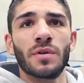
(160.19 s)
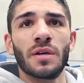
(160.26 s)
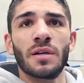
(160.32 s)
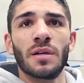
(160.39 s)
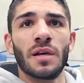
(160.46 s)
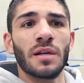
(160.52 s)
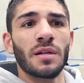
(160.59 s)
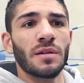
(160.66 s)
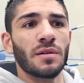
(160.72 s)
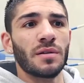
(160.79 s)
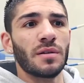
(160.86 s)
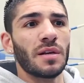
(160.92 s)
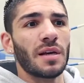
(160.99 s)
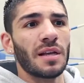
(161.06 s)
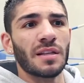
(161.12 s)

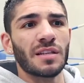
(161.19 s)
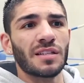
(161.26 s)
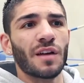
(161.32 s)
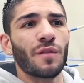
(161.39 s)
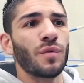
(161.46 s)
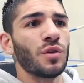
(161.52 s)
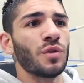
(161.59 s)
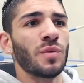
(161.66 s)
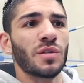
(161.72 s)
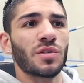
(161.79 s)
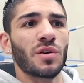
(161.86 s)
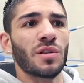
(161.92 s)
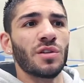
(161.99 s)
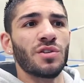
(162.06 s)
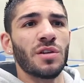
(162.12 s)
and the stuff we do
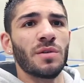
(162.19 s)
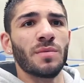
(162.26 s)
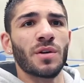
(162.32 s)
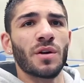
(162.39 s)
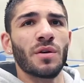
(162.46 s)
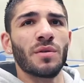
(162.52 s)
inside the gym,